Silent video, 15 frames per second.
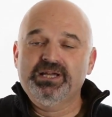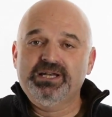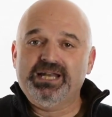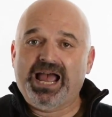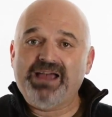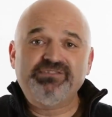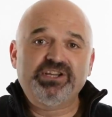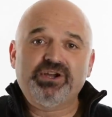
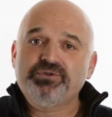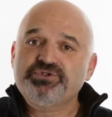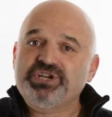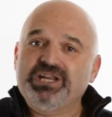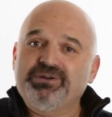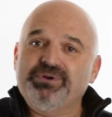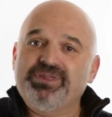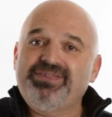Now, I've
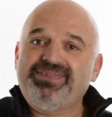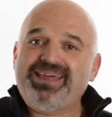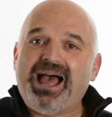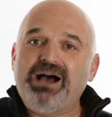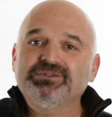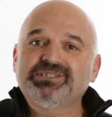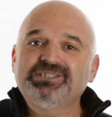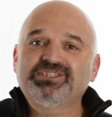negotiated with
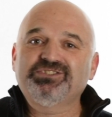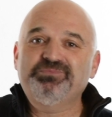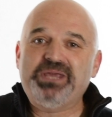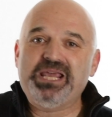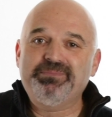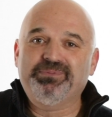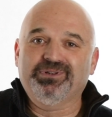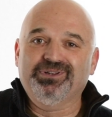thousands of
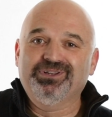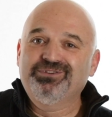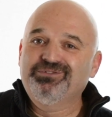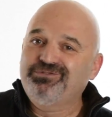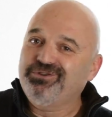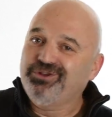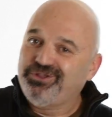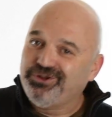people
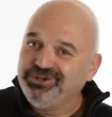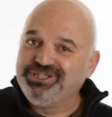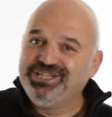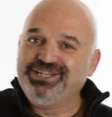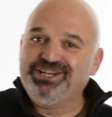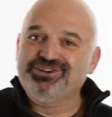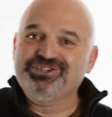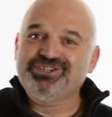for
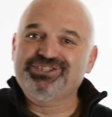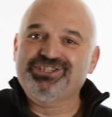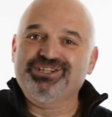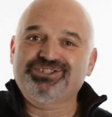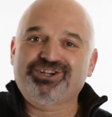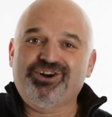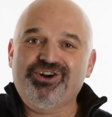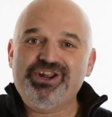13 years as an
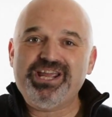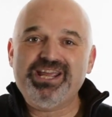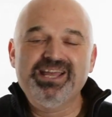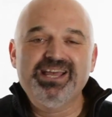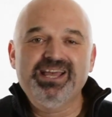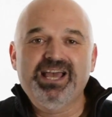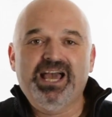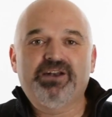attorney
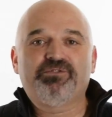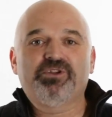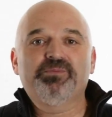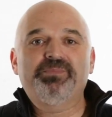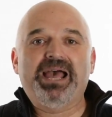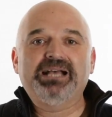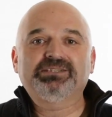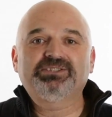and for the
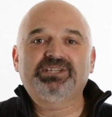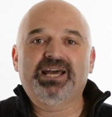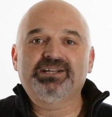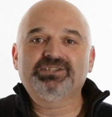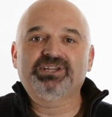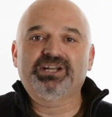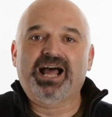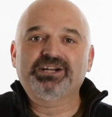past 10
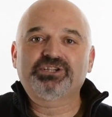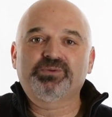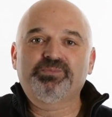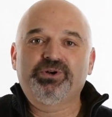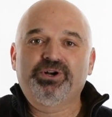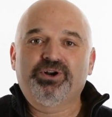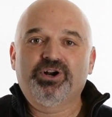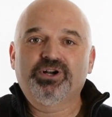as an
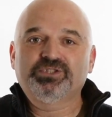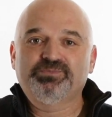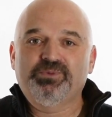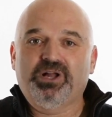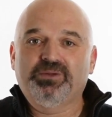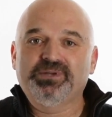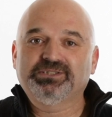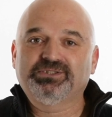entrepreneur and
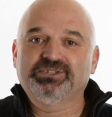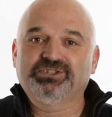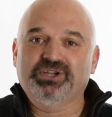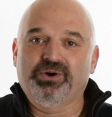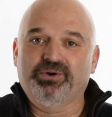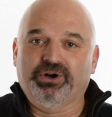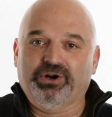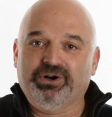small business
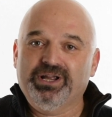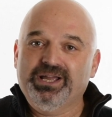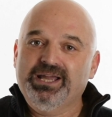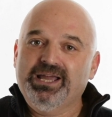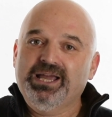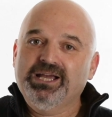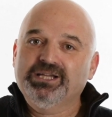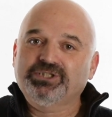owner.
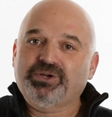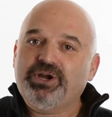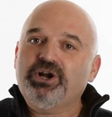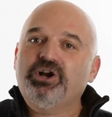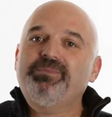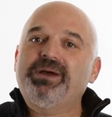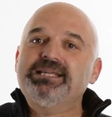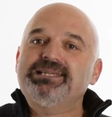So here
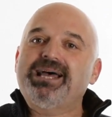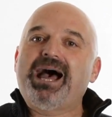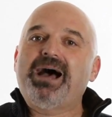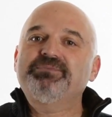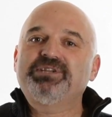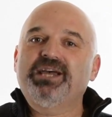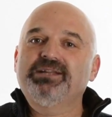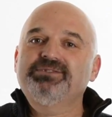are my
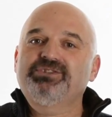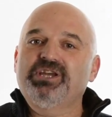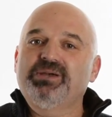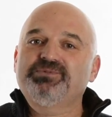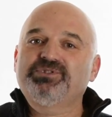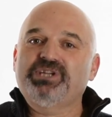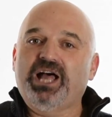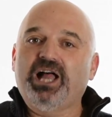top 10
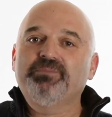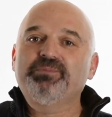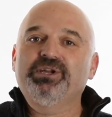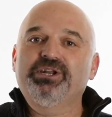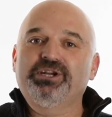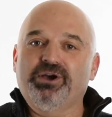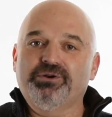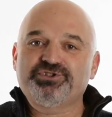tips to help you
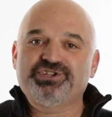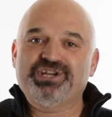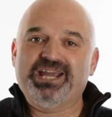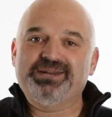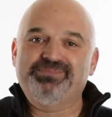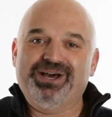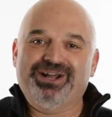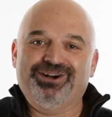
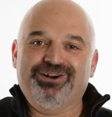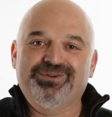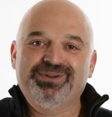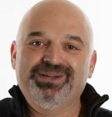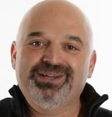negotiate better.